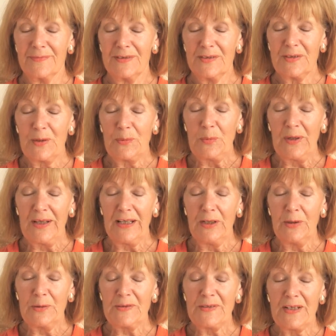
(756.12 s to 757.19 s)
So
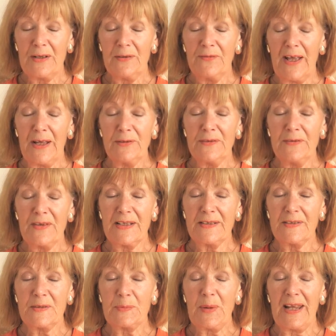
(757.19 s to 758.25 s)
bringing yourself out of
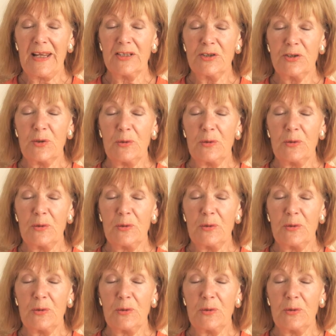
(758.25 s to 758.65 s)
that space,